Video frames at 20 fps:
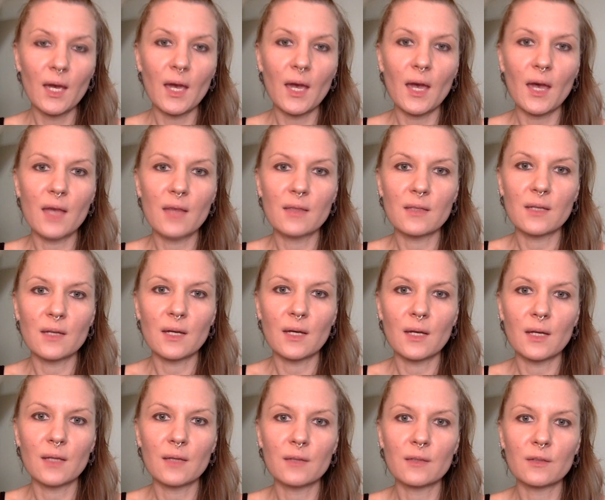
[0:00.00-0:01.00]
And
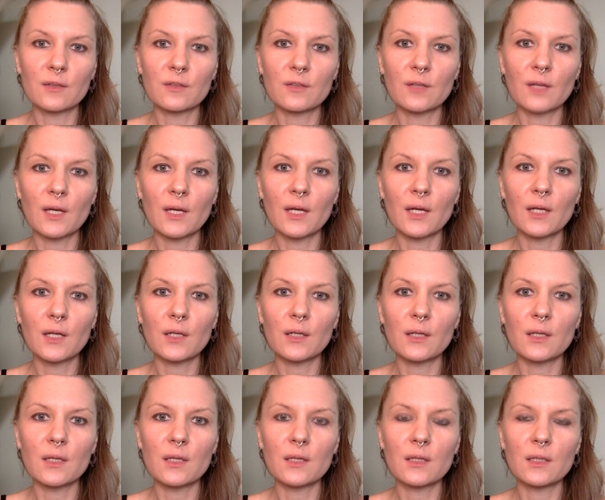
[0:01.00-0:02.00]
then they'll take
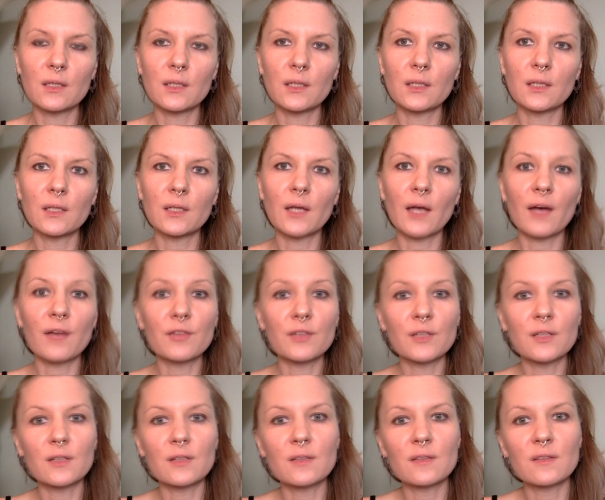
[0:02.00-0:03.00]
the
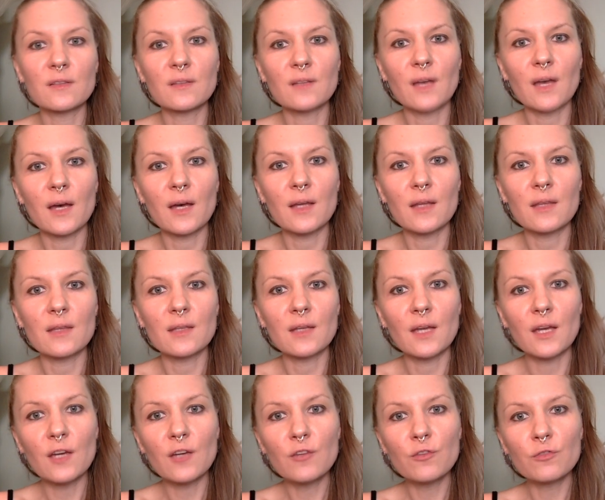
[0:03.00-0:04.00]
evidence that
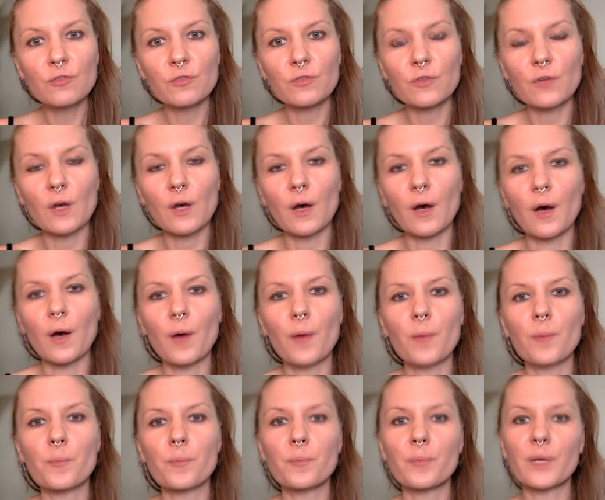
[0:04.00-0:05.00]
they've
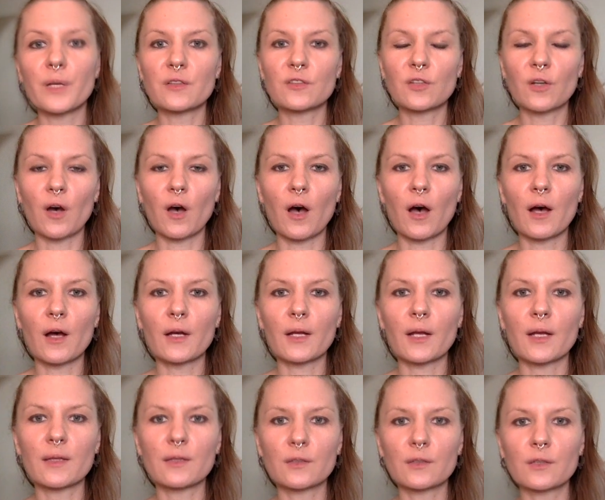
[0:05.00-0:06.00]
been taught
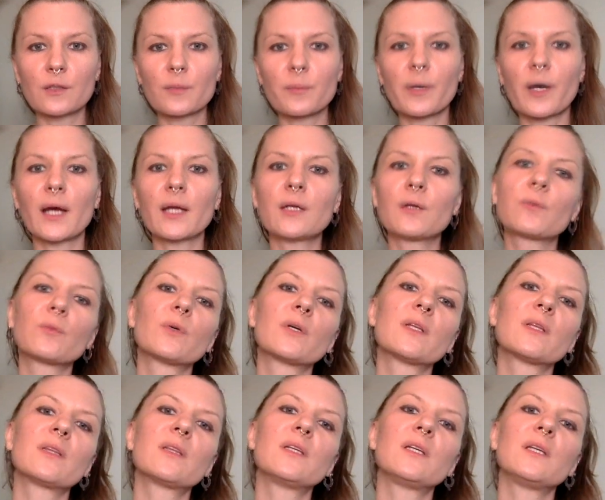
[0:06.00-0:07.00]
and they'll combine it
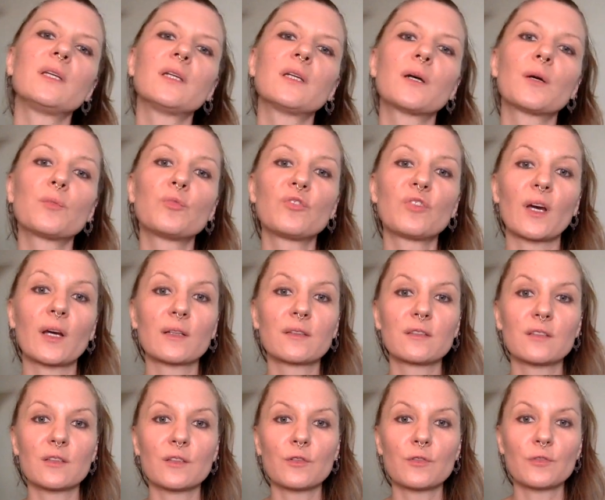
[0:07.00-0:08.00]
with the
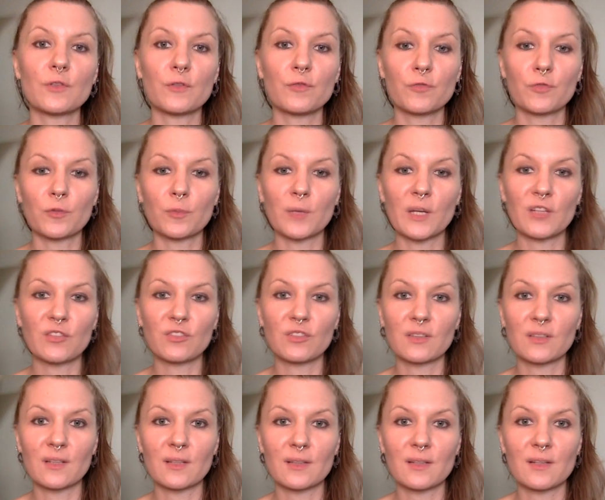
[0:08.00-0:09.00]
objective information
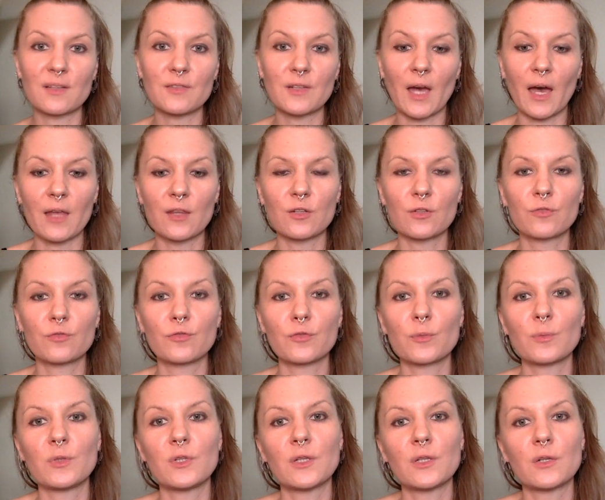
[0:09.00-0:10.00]
that they've gathered
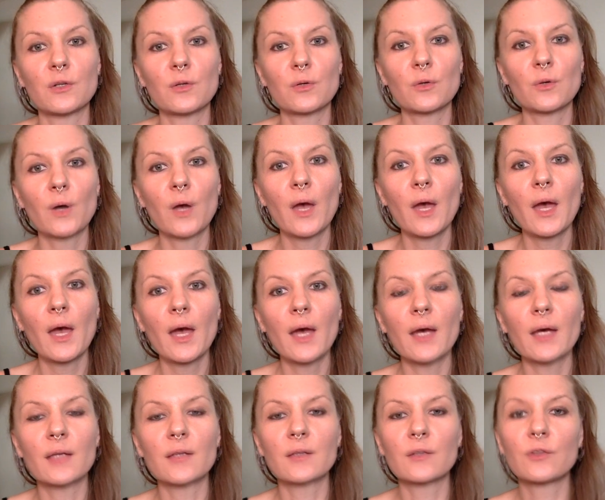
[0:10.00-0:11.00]
from you.
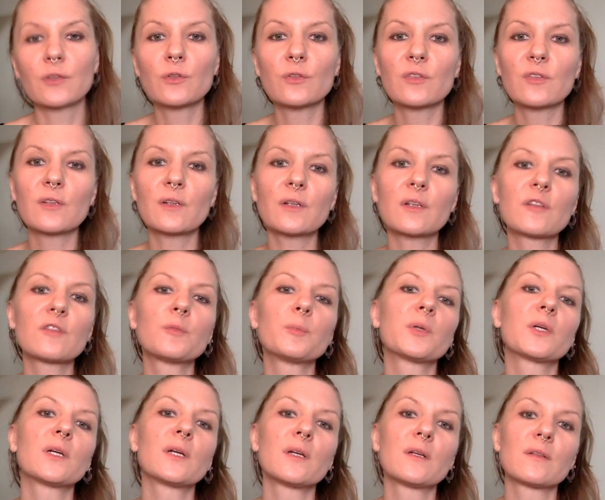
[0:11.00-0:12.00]
And they'll use their
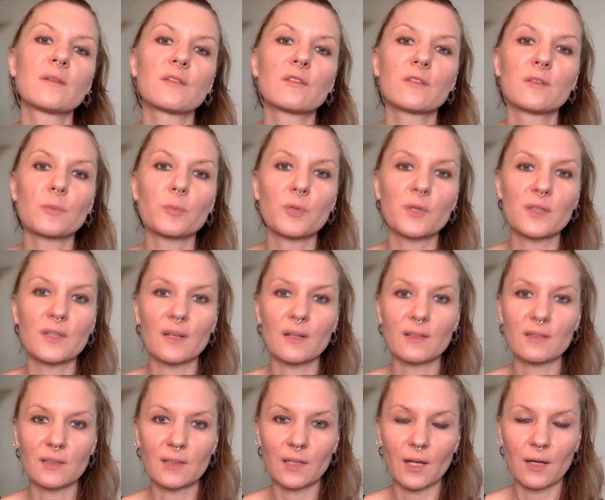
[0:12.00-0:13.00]
experience to put that
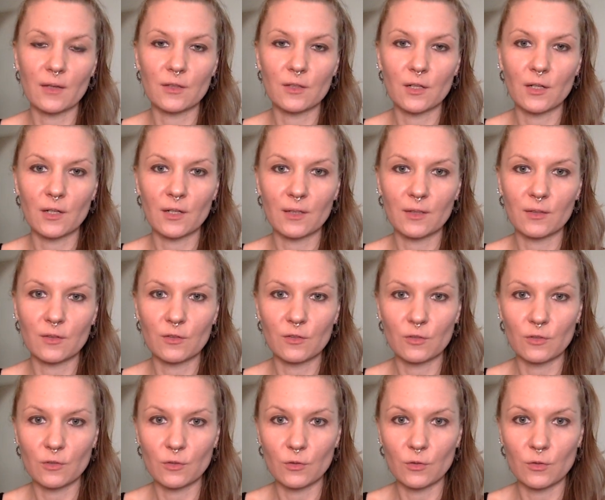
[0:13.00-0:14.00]
together
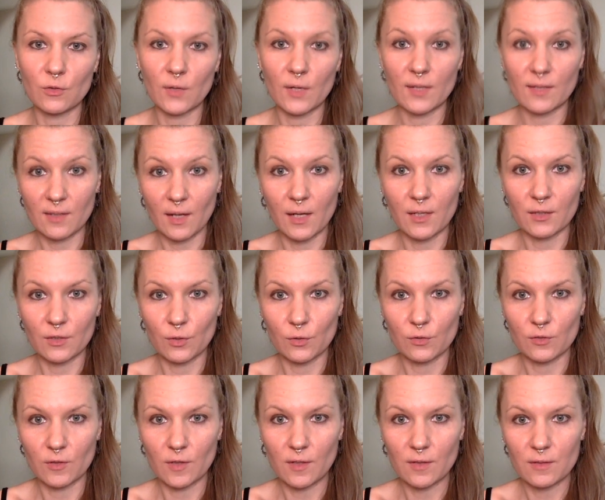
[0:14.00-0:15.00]
into a
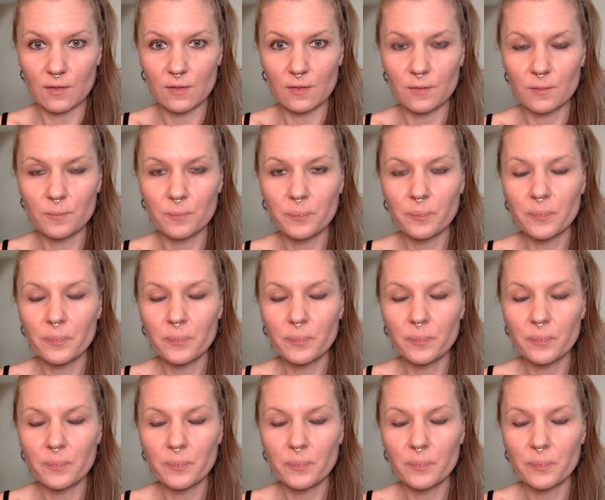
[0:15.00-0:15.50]
diagnosis.